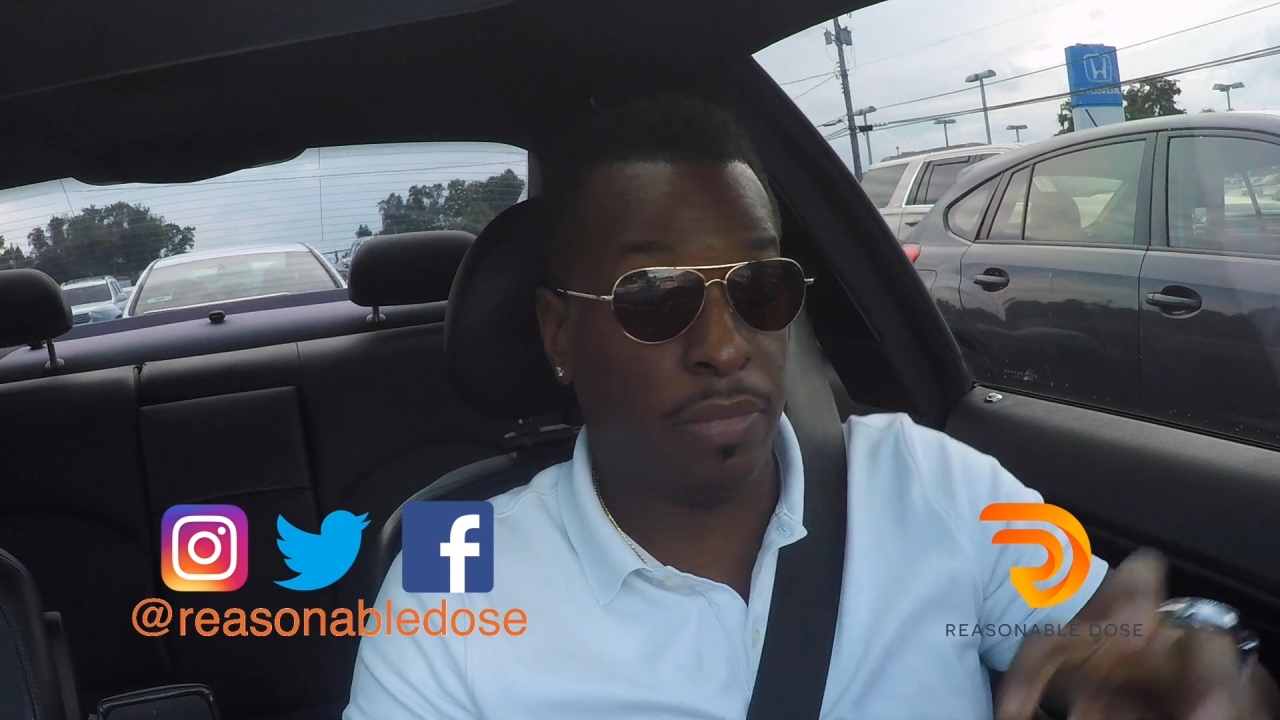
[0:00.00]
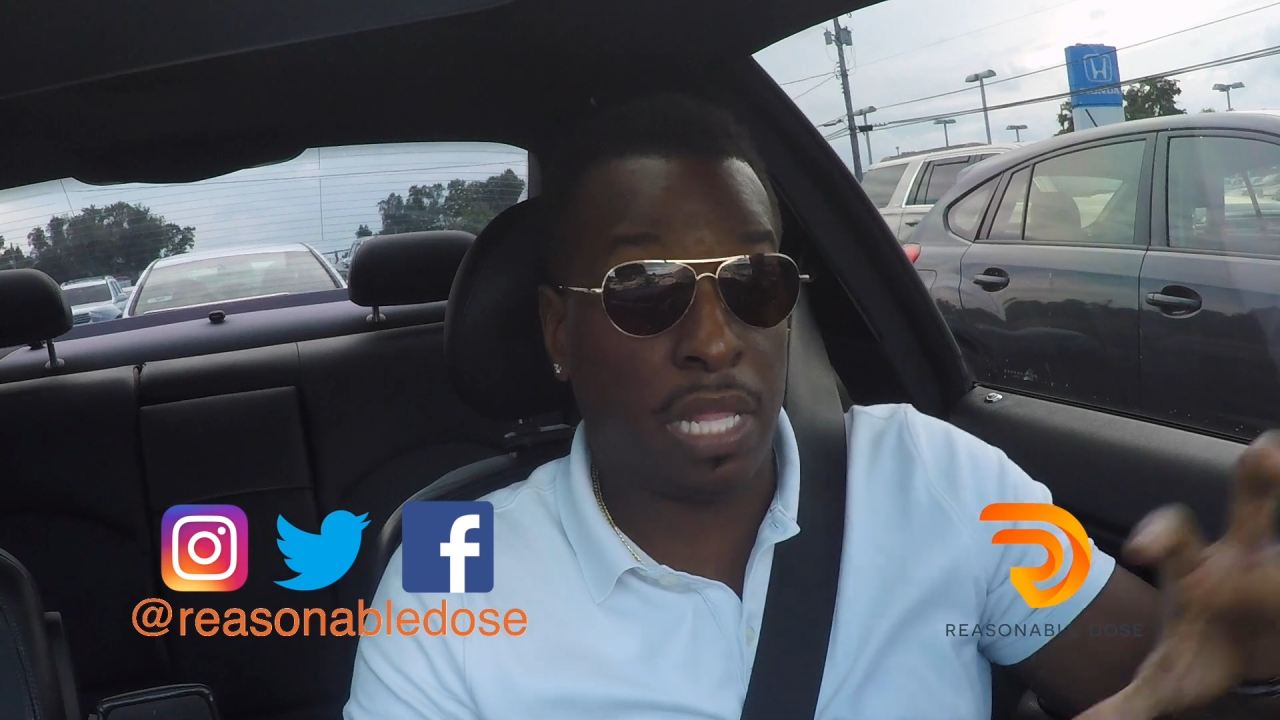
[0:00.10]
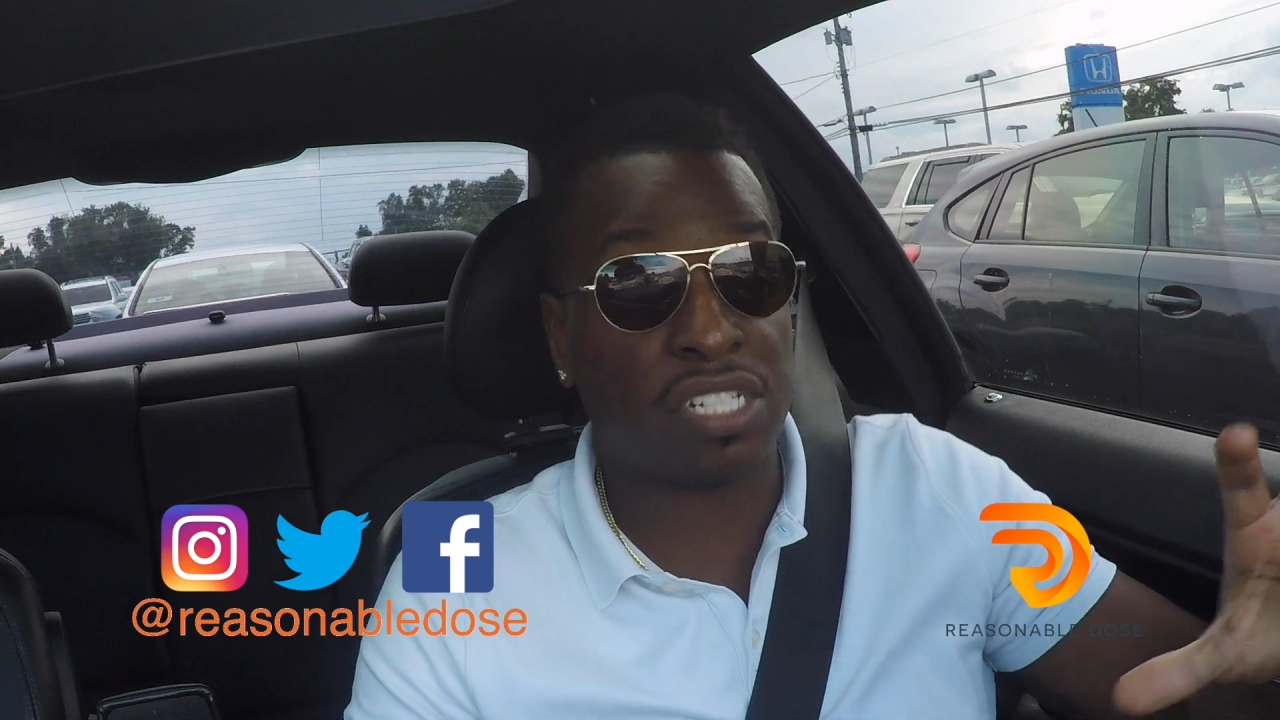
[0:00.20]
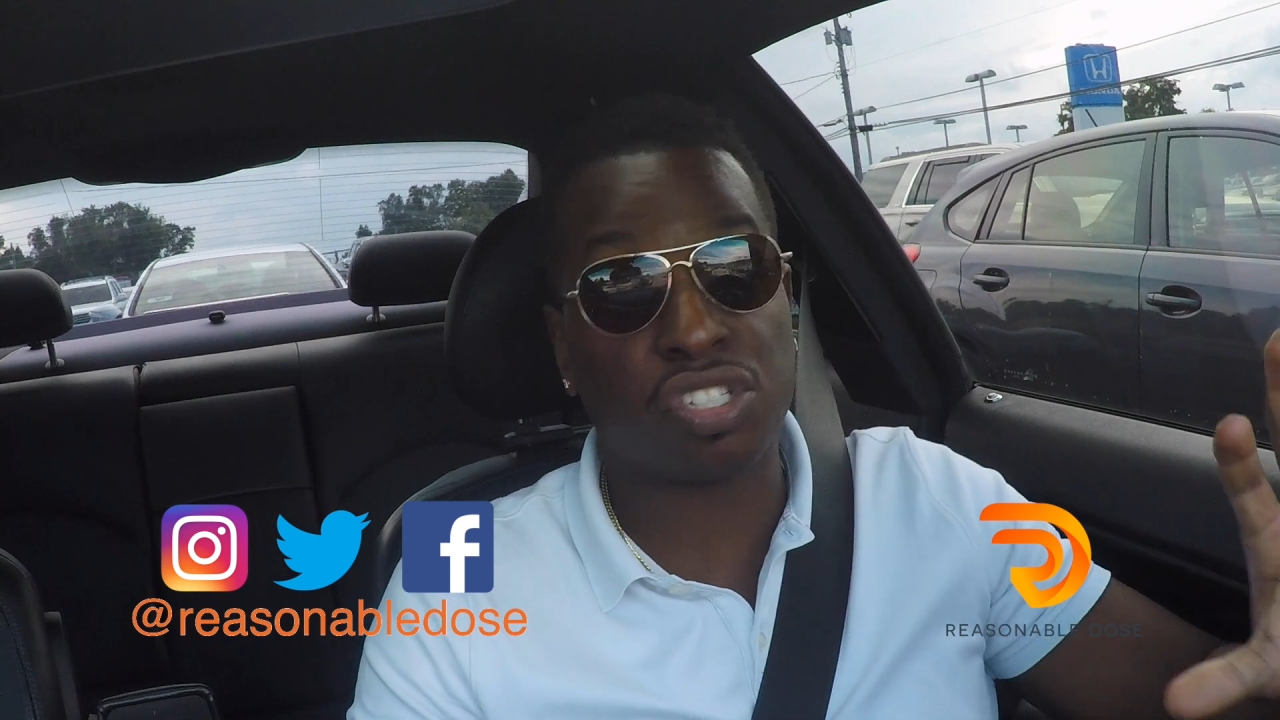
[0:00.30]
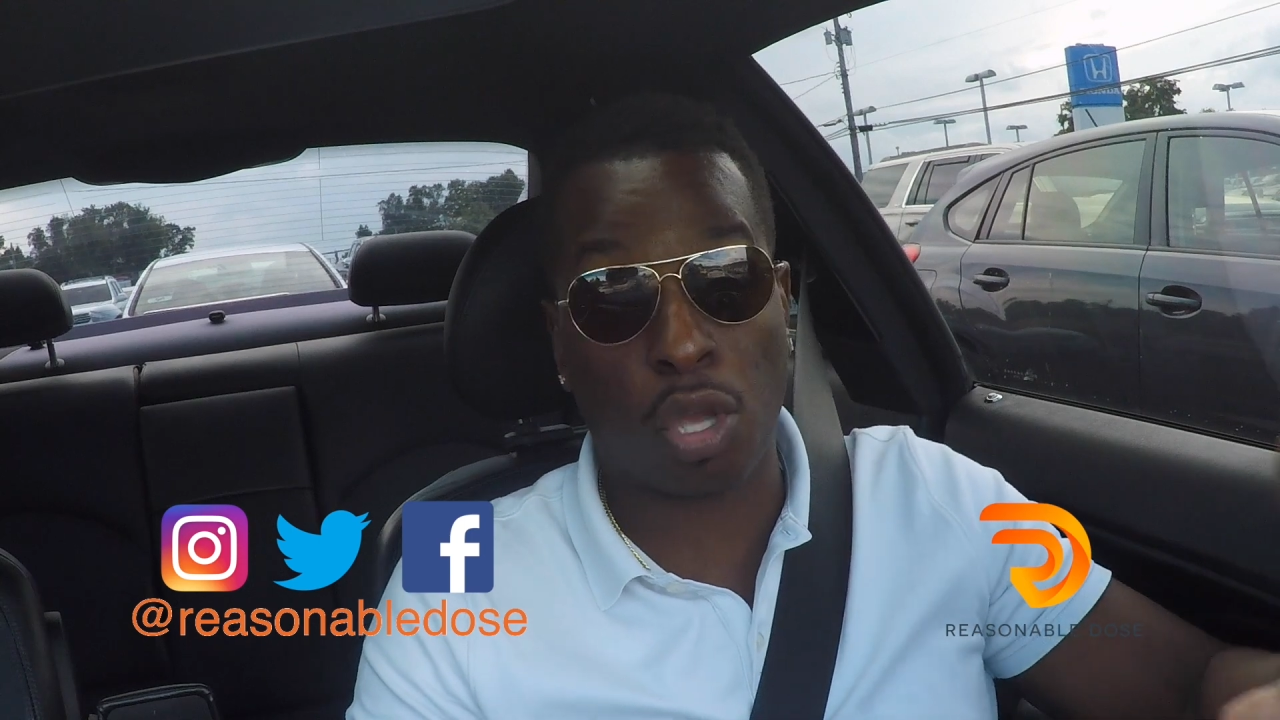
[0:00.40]

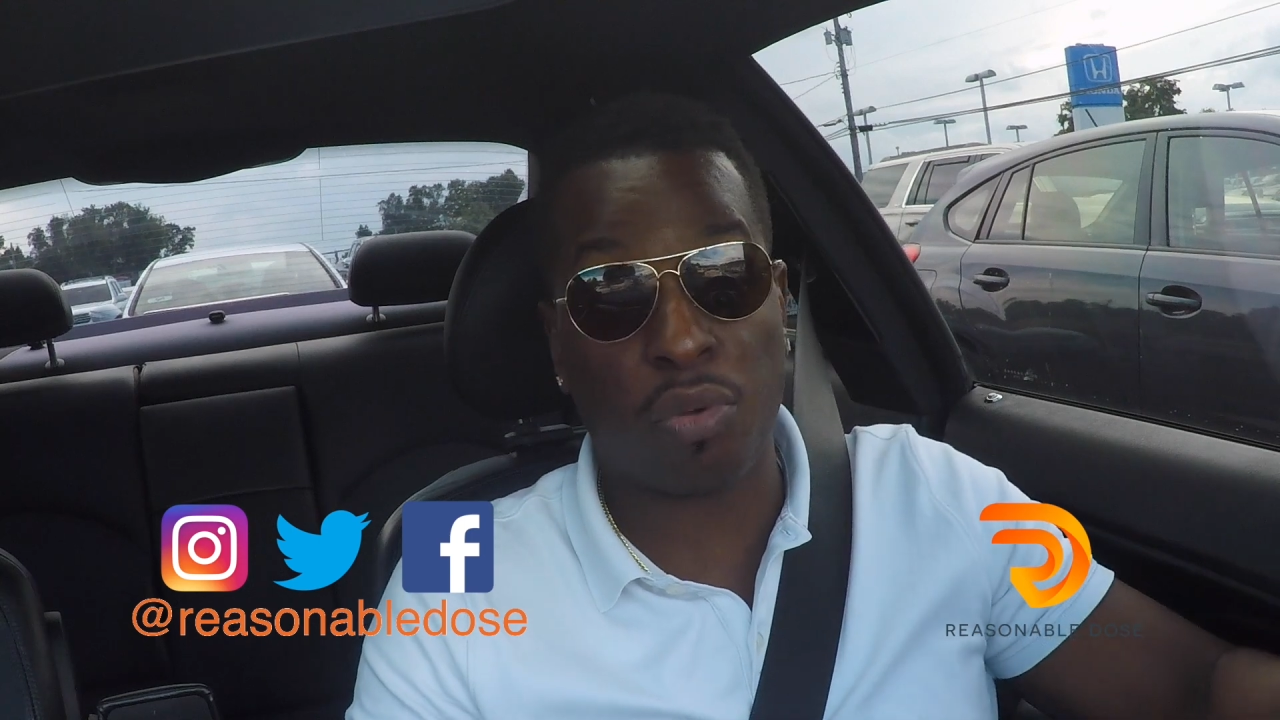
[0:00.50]
let's just go